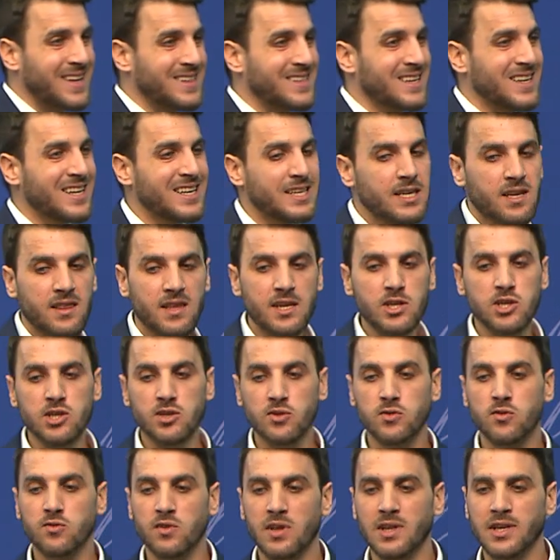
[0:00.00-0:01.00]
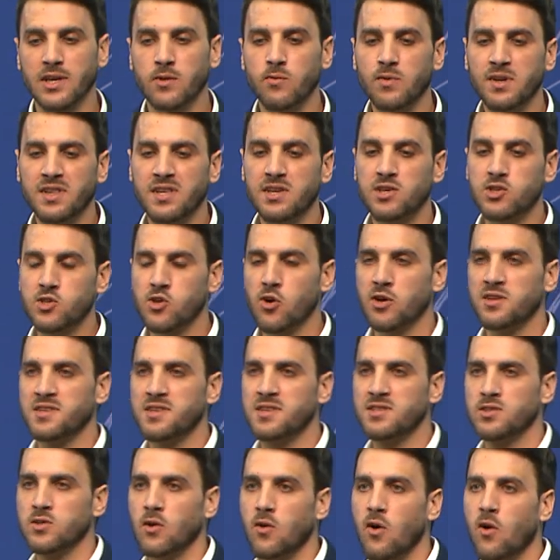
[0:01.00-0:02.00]
that in addition to the liquidity
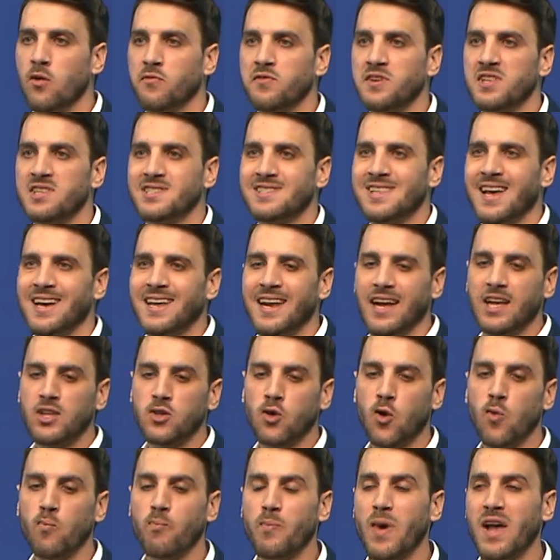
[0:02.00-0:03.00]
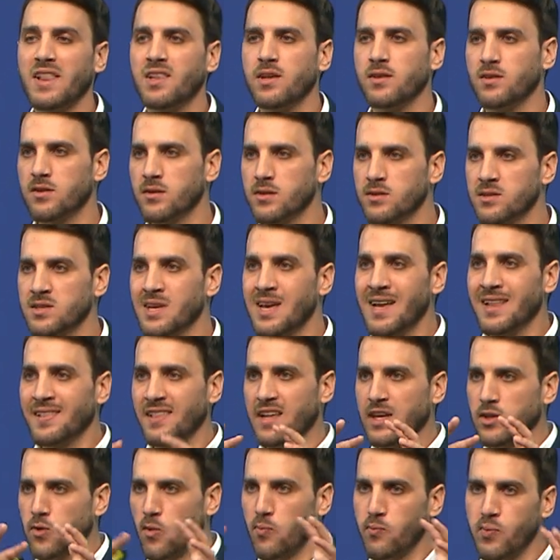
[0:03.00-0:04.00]
choices of its direct competitors
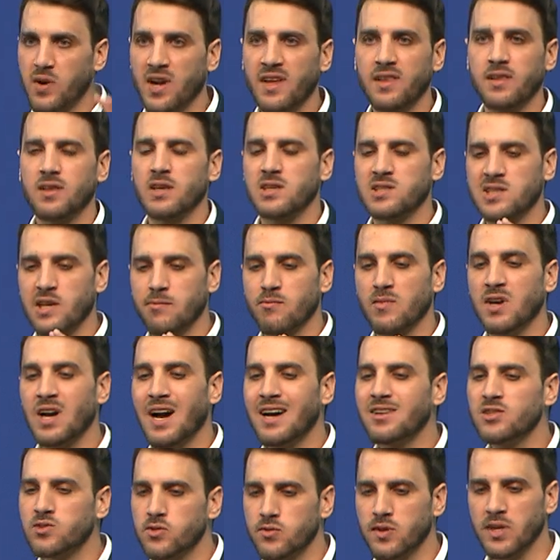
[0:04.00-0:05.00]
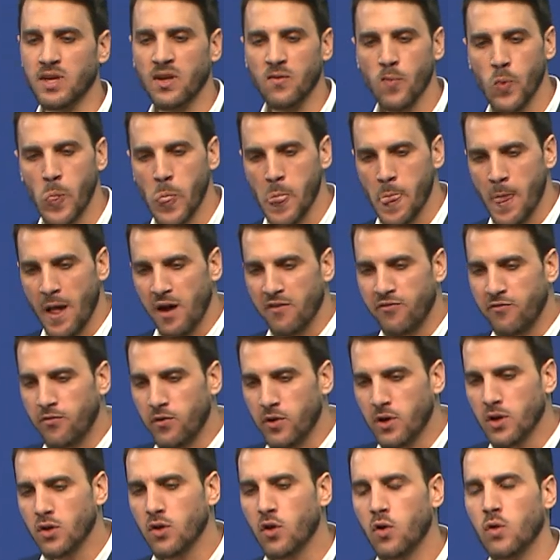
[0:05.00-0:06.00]
that operate in the same country, a
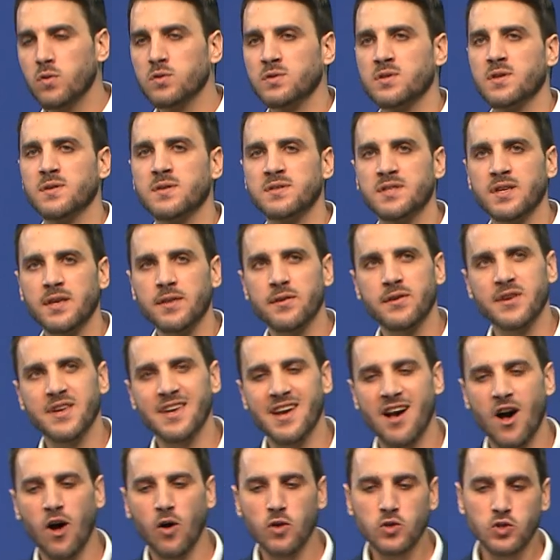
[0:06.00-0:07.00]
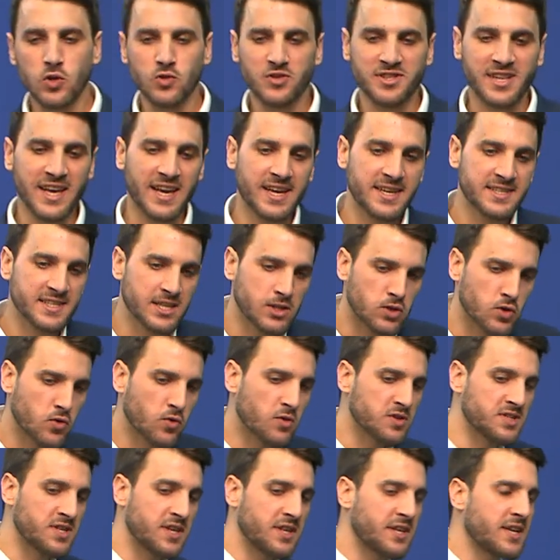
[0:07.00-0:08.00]
foreign-owned subsidiary also takes into
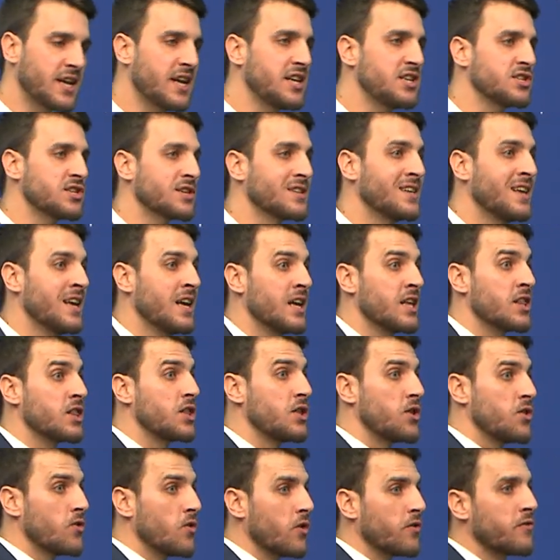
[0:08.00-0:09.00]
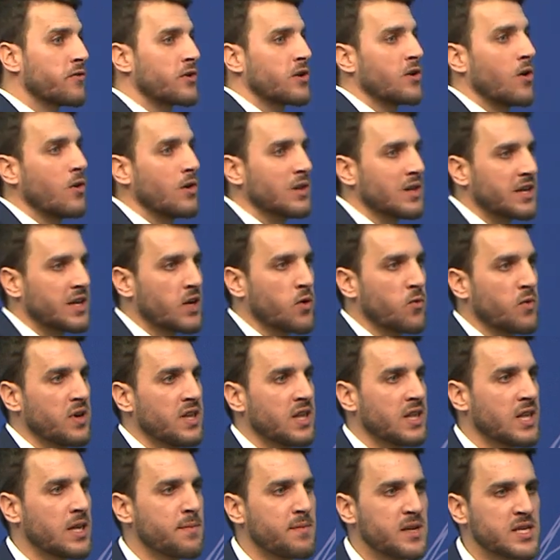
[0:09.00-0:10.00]
consideration the overall
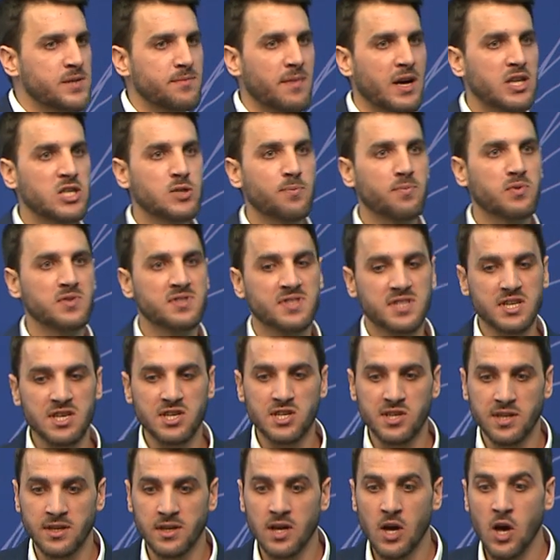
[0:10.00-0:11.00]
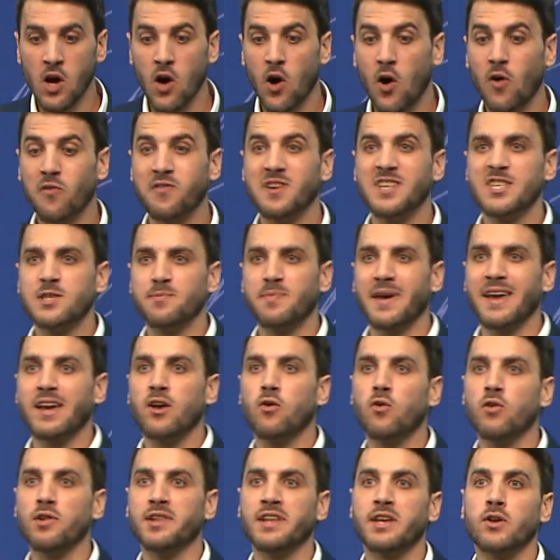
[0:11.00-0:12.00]
liquidity mismatch position of its
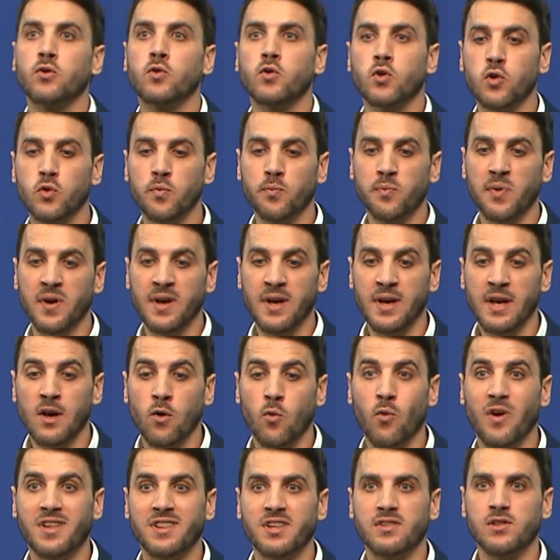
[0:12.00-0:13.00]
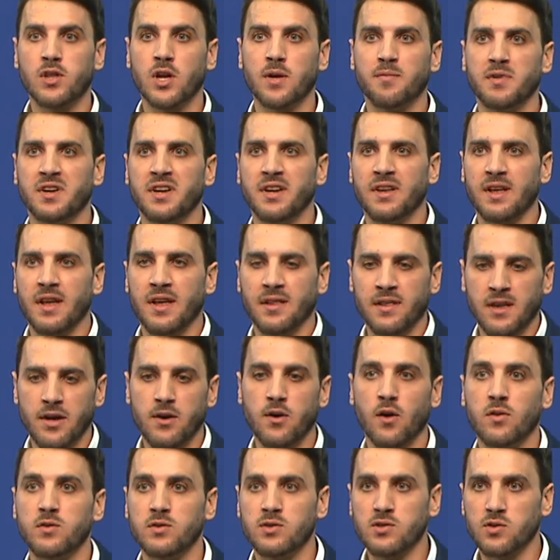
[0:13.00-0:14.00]
bank holding group when determining
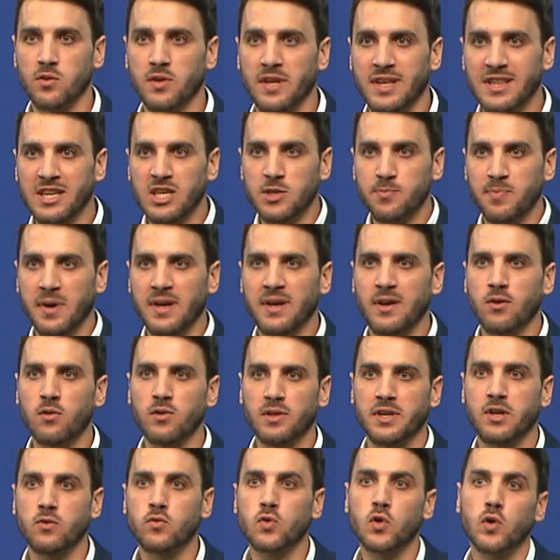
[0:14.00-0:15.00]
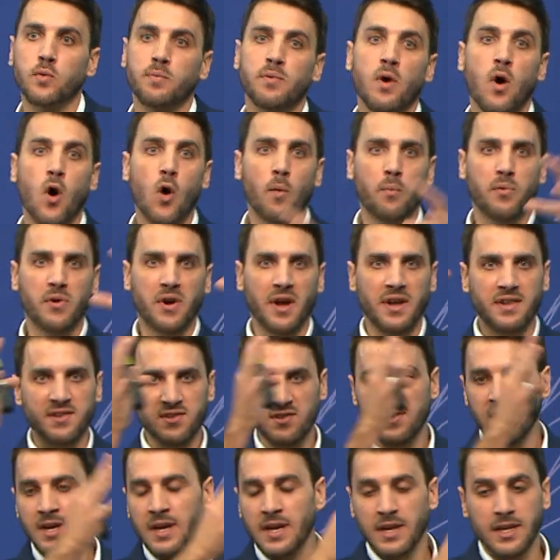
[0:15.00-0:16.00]
their own. So, and this bank holding group
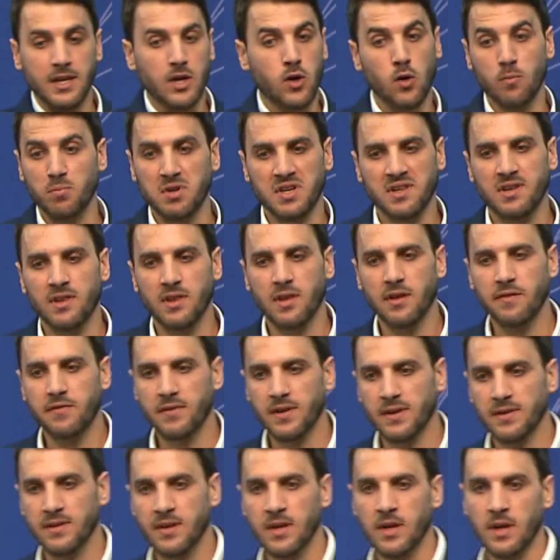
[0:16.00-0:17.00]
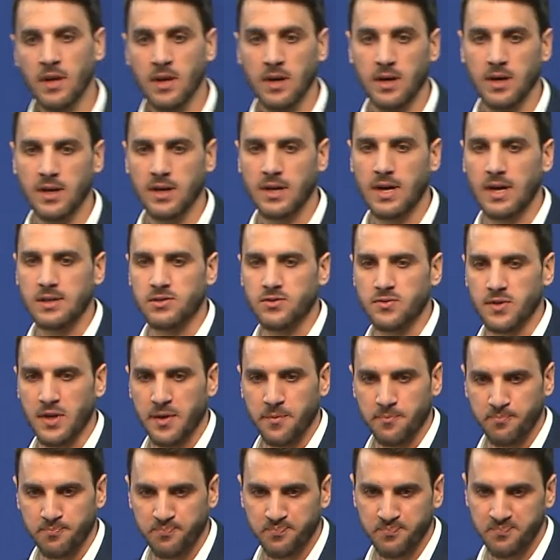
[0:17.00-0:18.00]
operates in a completely different uh,
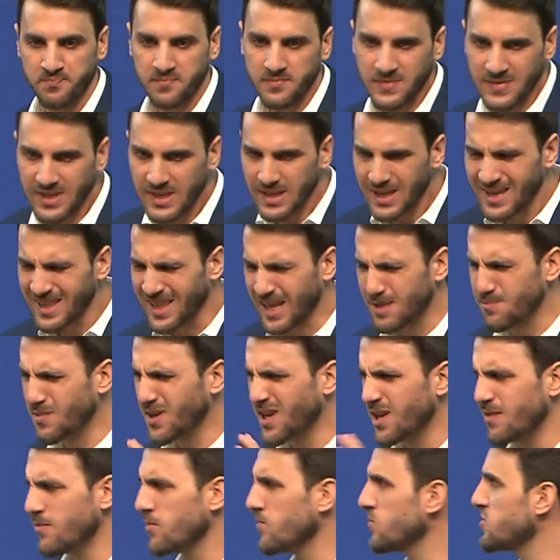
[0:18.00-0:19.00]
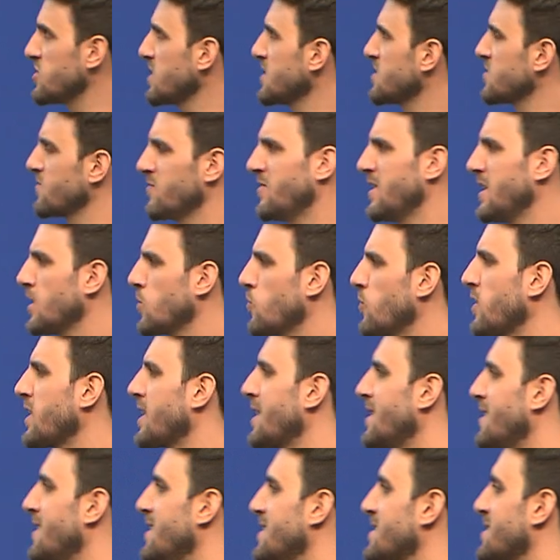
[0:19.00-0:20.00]
country. Let me give you just very
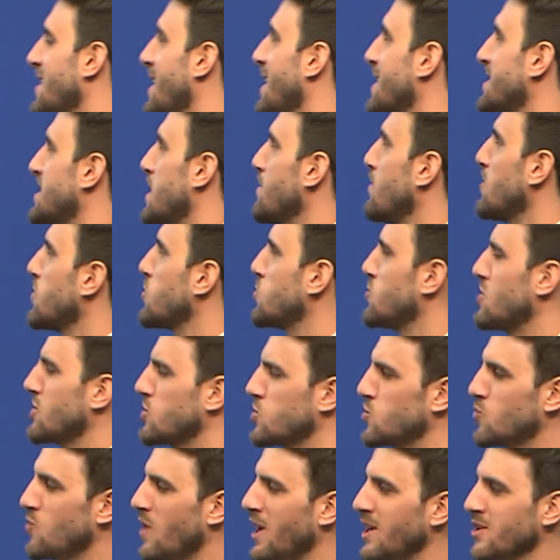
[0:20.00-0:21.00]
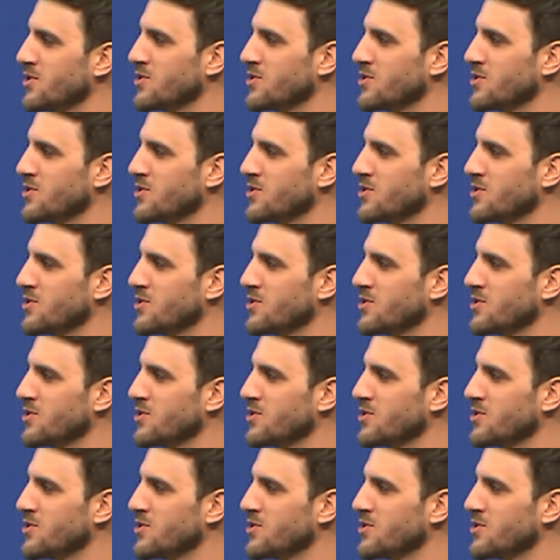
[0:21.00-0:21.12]
quickly this example just to